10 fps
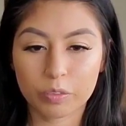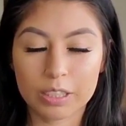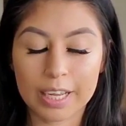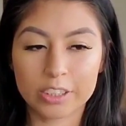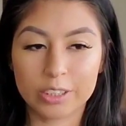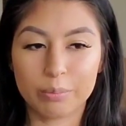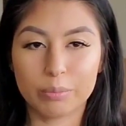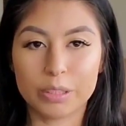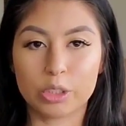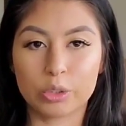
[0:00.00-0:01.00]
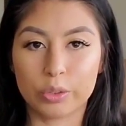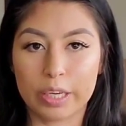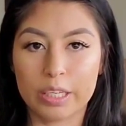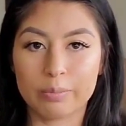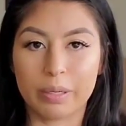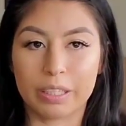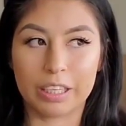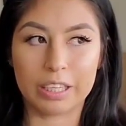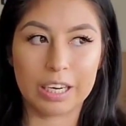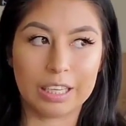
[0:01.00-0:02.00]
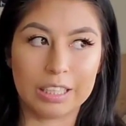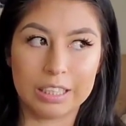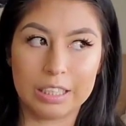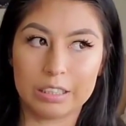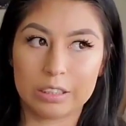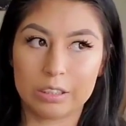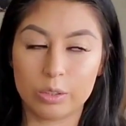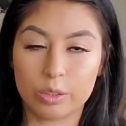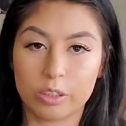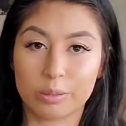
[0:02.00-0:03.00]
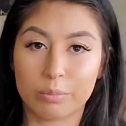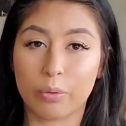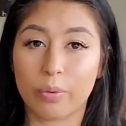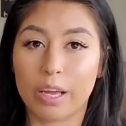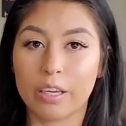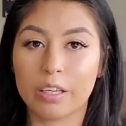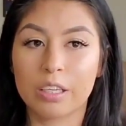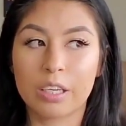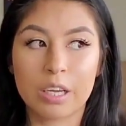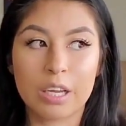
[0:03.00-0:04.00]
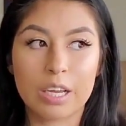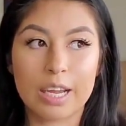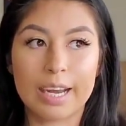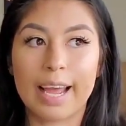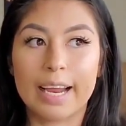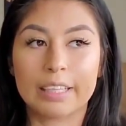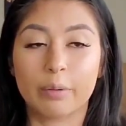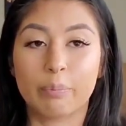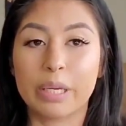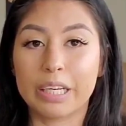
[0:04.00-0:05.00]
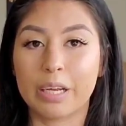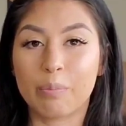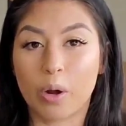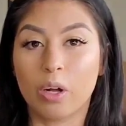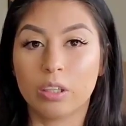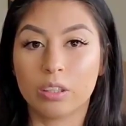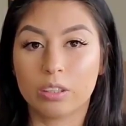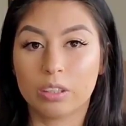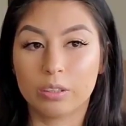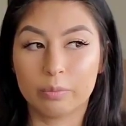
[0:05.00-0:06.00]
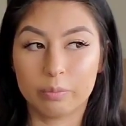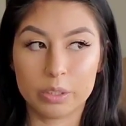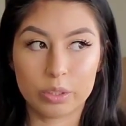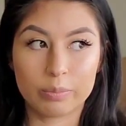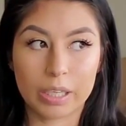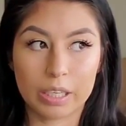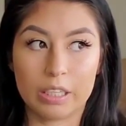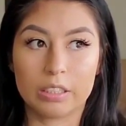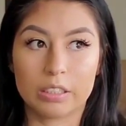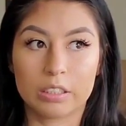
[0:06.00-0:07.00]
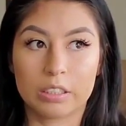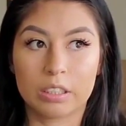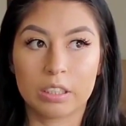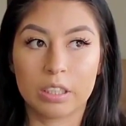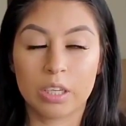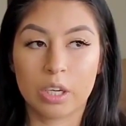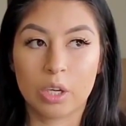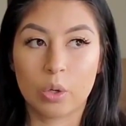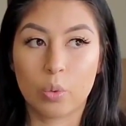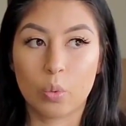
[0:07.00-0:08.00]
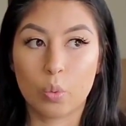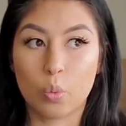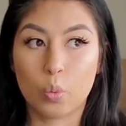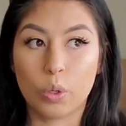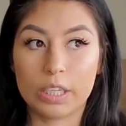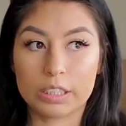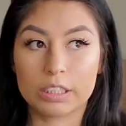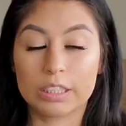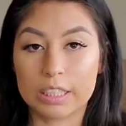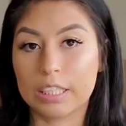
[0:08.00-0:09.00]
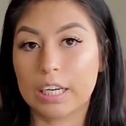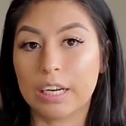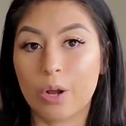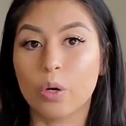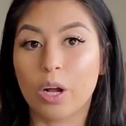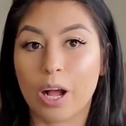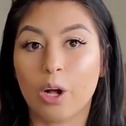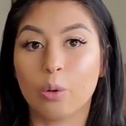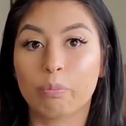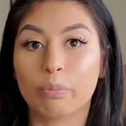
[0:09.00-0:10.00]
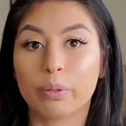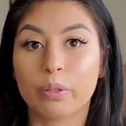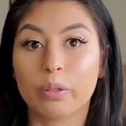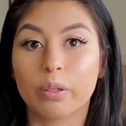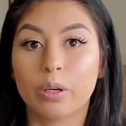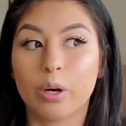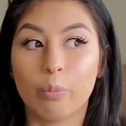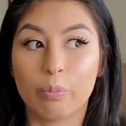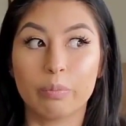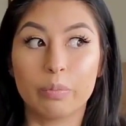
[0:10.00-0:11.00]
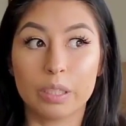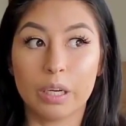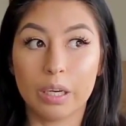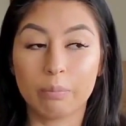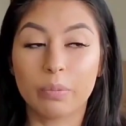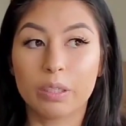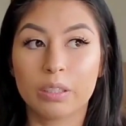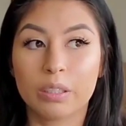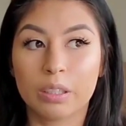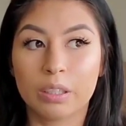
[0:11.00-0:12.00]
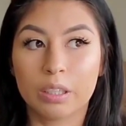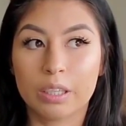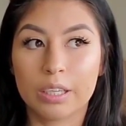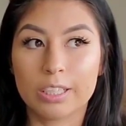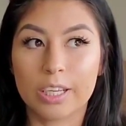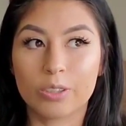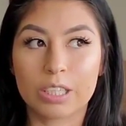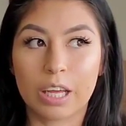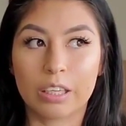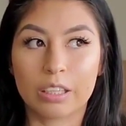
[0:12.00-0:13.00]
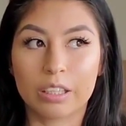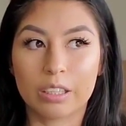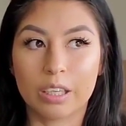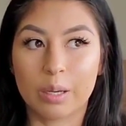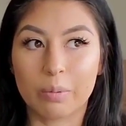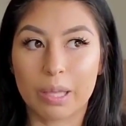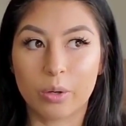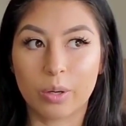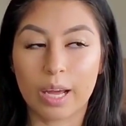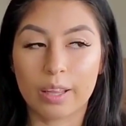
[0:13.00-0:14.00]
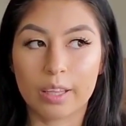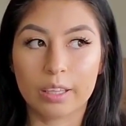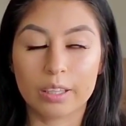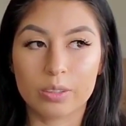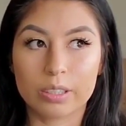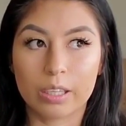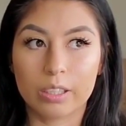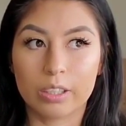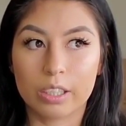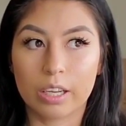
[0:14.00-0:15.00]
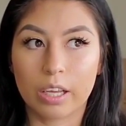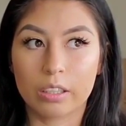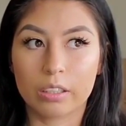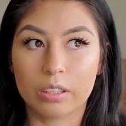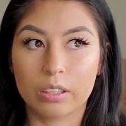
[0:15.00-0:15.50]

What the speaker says: they actually put me straight, but kind of like leaned towards my right, and I had the peanut ball in between my legs, which they said it will help open me up. And that was like in la madrugada. That was like literally like